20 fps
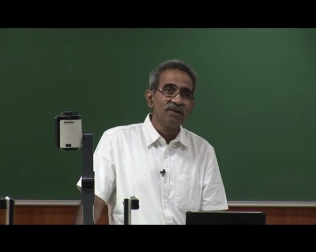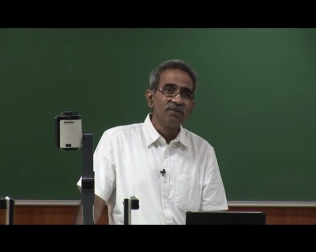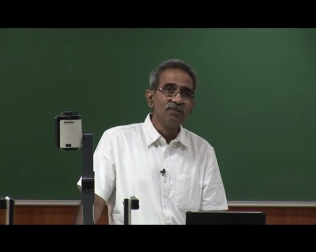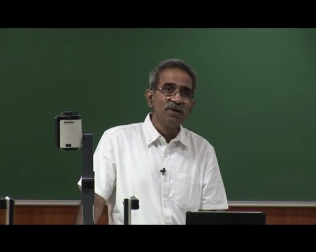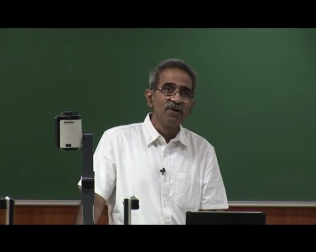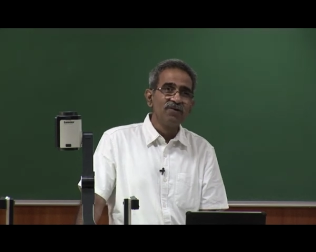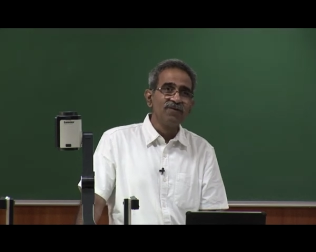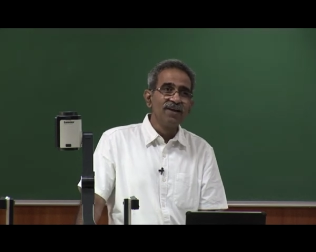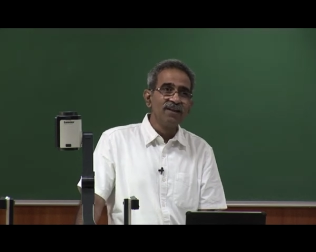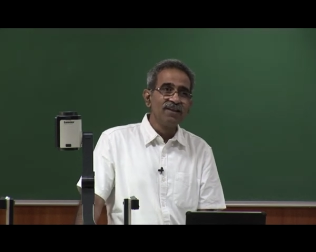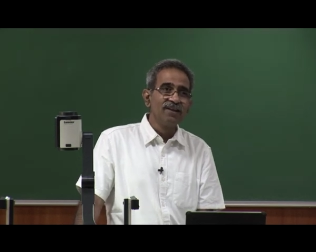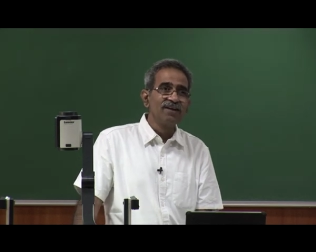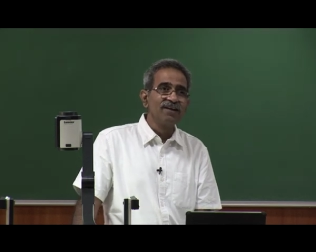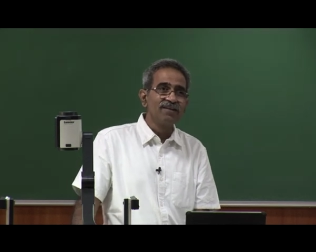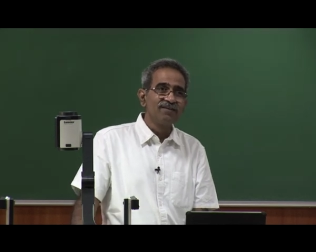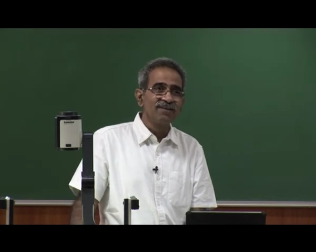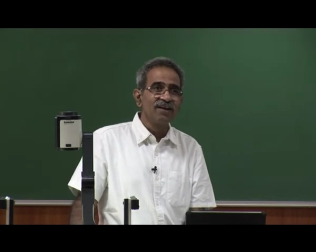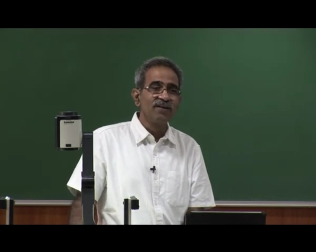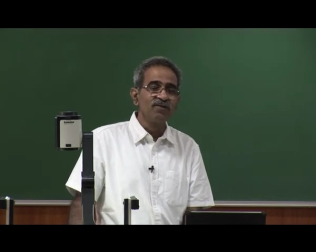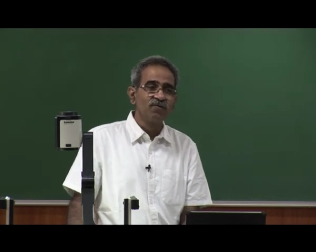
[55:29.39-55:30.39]
between the
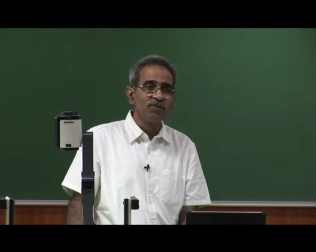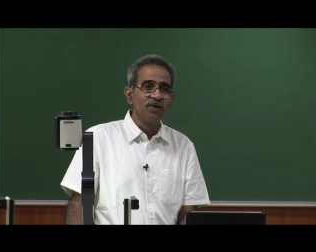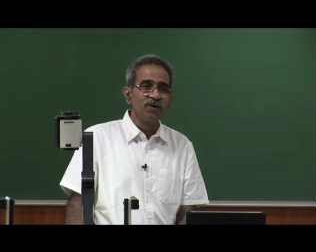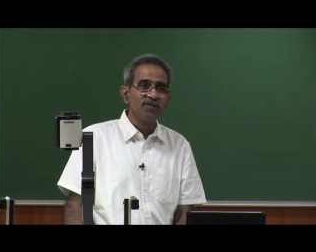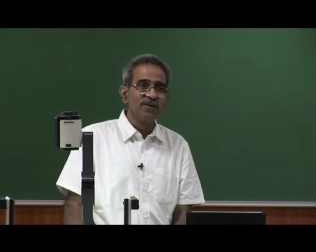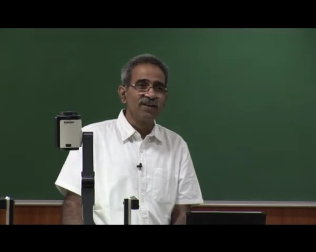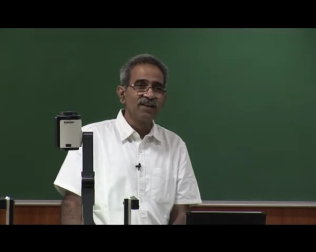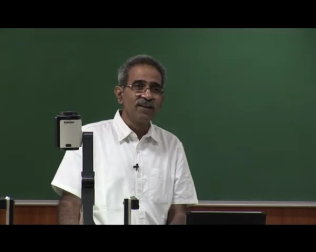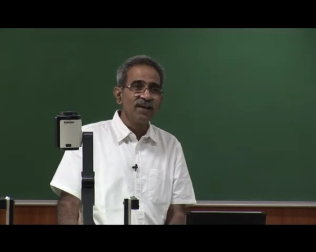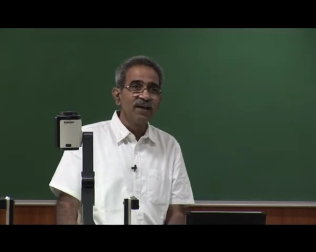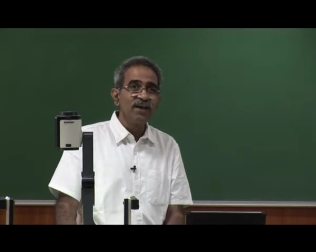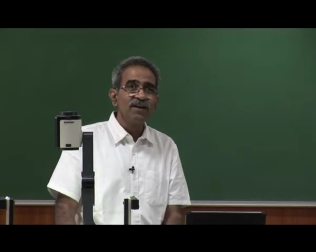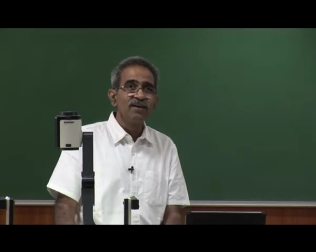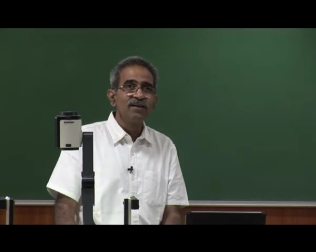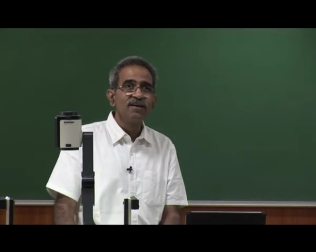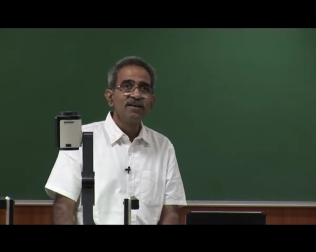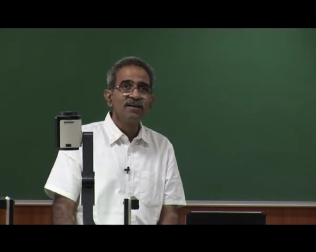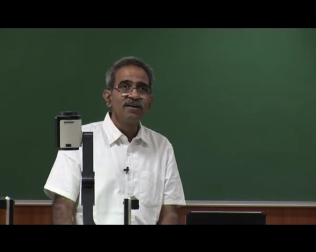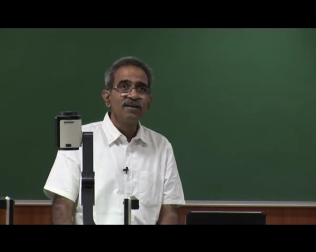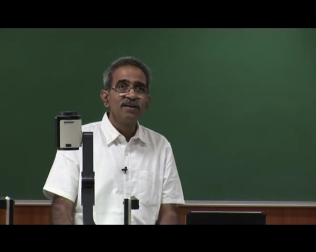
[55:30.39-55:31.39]
distance between the
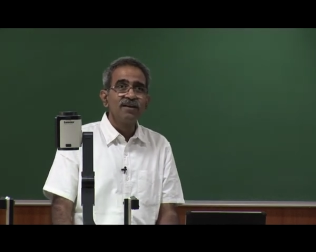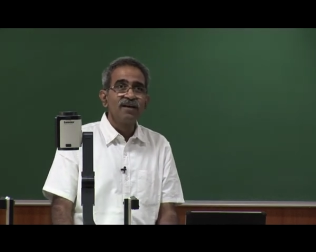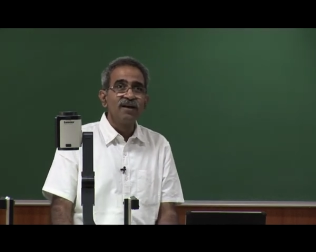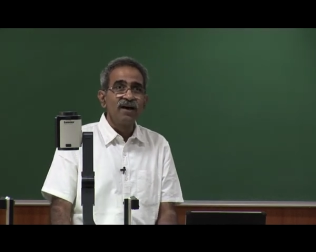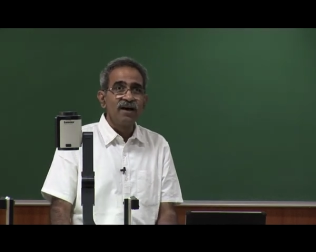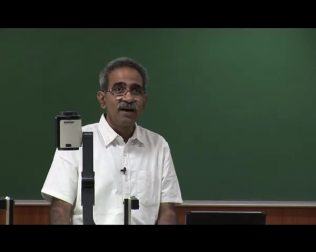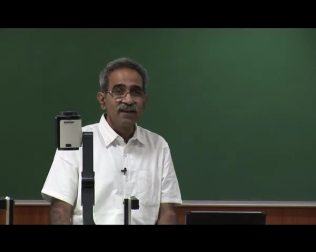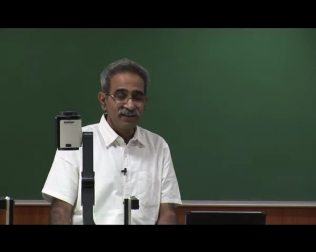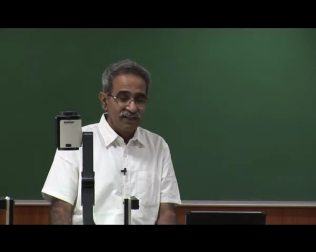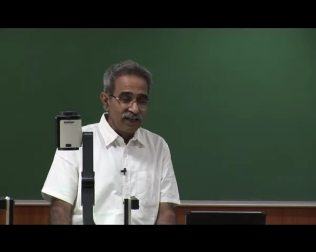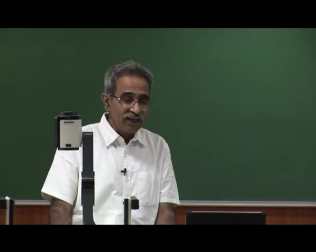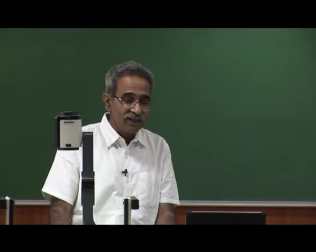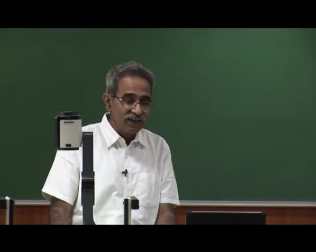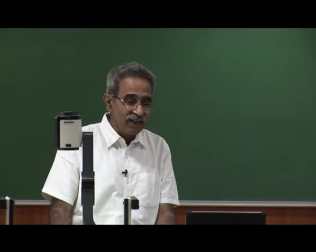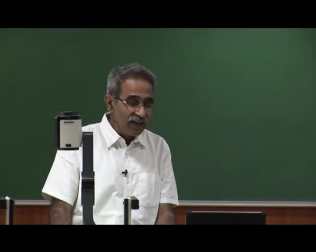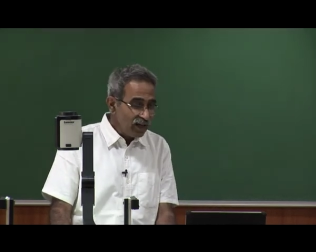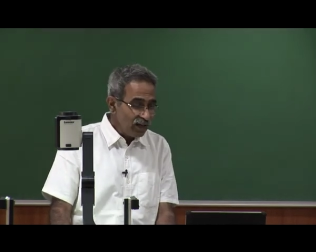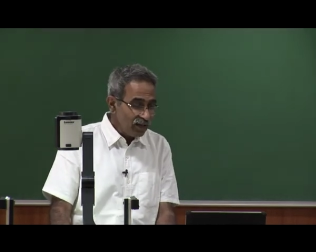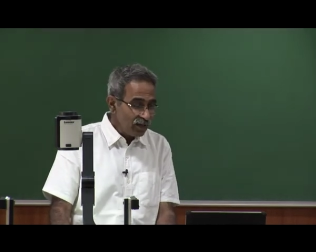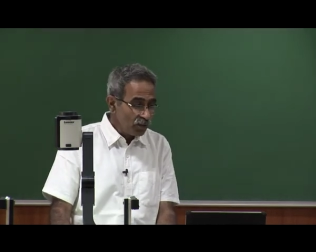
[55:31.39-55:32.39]
Earth and
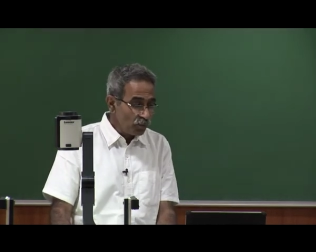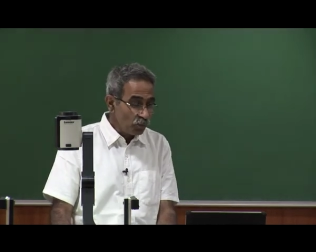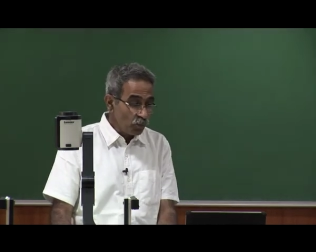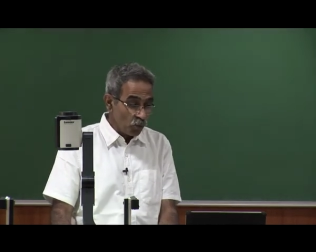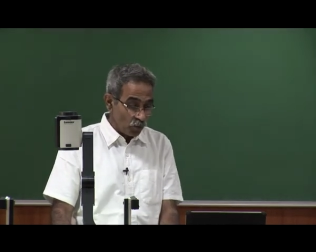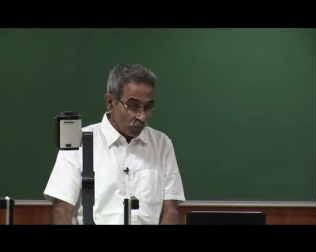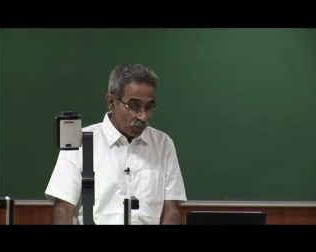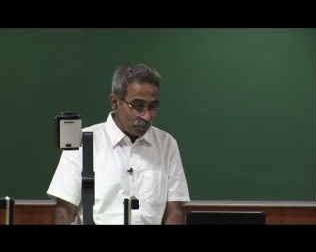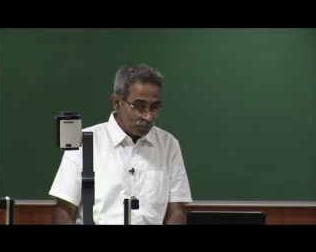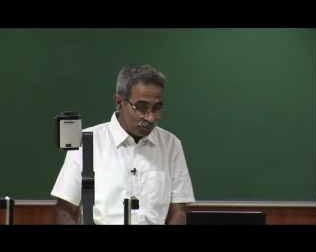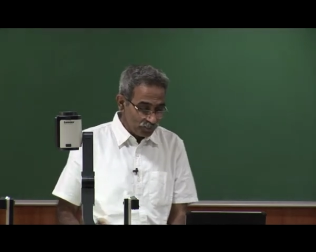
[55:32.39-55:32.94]
the Moon.